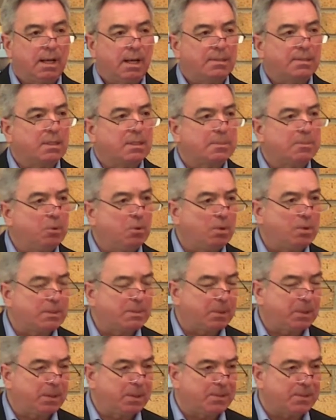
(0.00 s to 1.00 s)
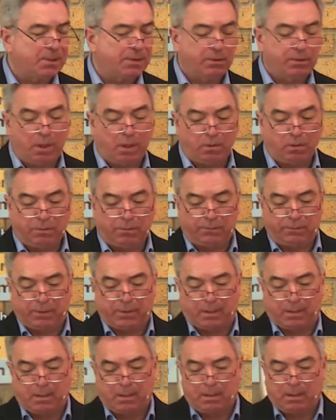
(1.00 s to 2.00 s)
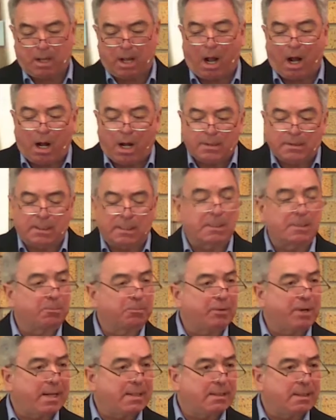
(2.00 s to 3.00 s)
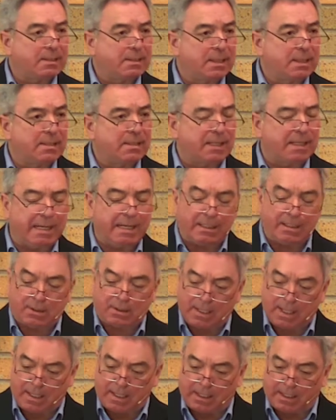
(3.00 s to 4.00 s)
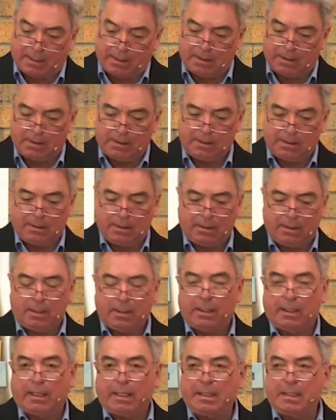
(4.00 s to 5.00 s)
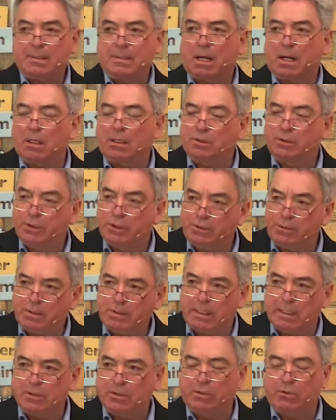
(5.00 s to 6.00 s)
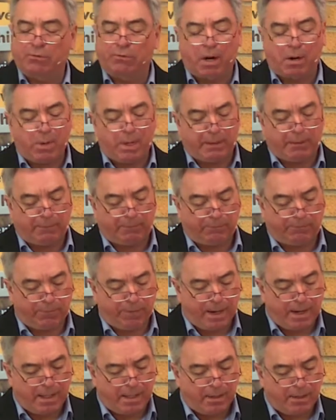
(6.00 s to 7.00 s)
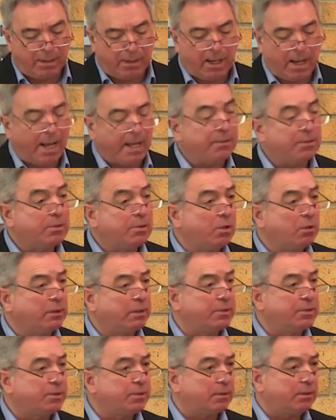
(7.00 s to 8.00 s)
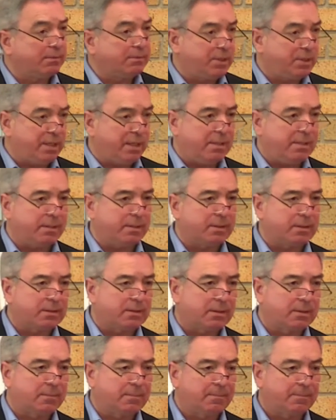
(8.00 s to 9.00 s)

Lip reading: As a sports person, golfer, artist practices each day, it is our duty to grow in faith and knowledge of Jesus.